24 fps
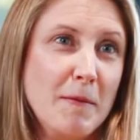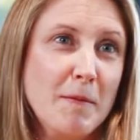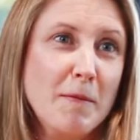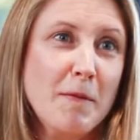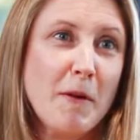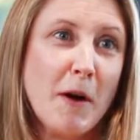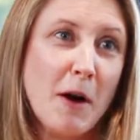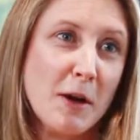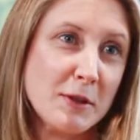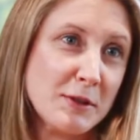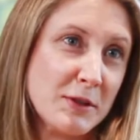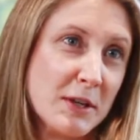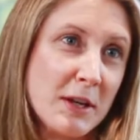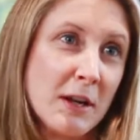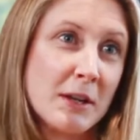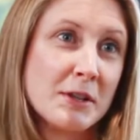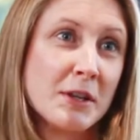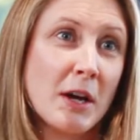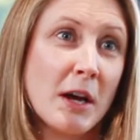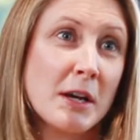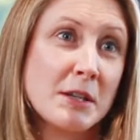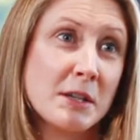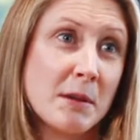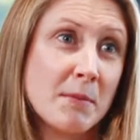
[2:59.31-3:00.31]
vast in our
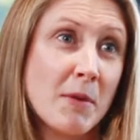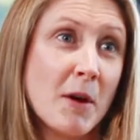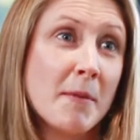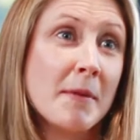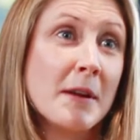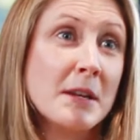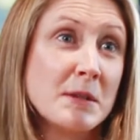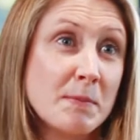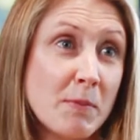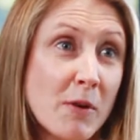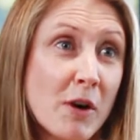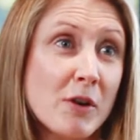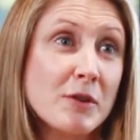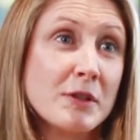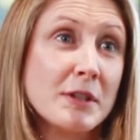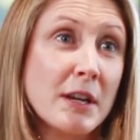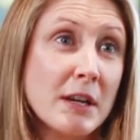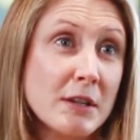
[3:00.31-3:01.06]
diet at the moment is processed